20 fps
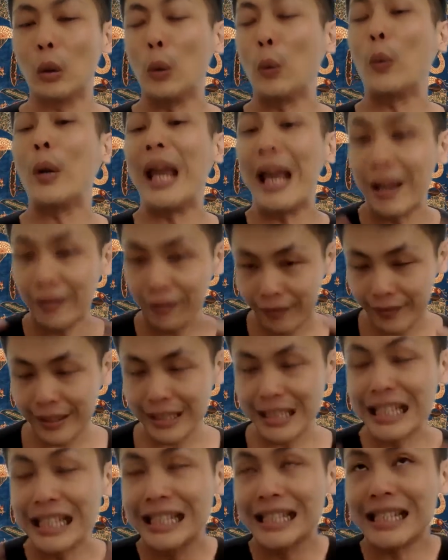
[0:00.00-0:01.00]
We have
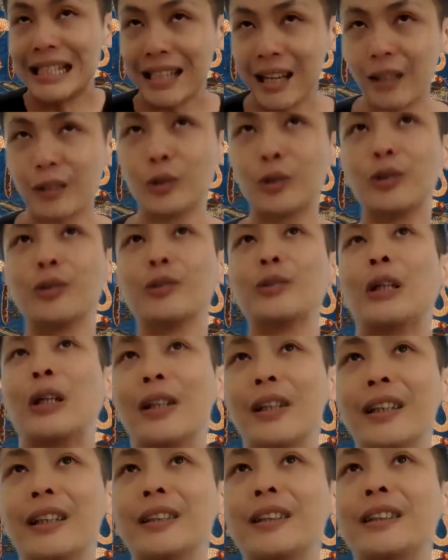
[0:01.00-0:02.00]
this cultural
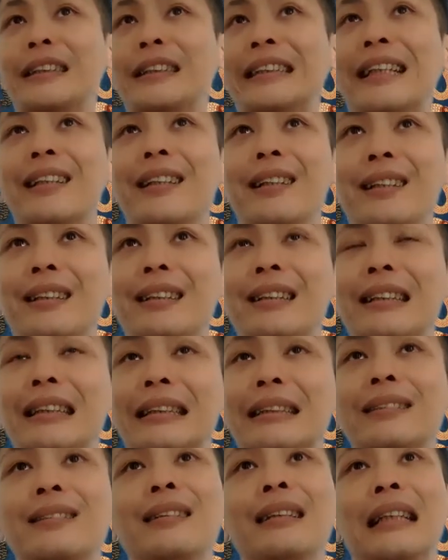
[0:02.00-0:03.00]
knowledge that
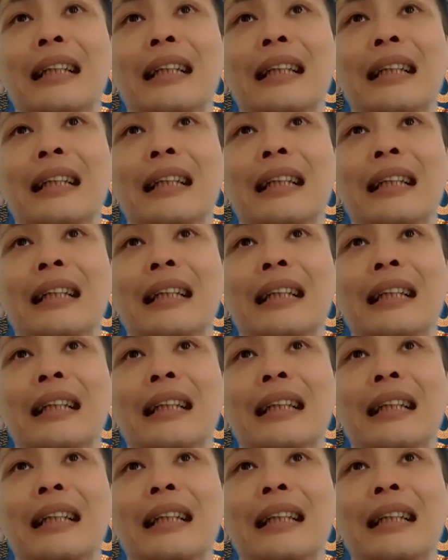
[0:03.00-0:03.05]
is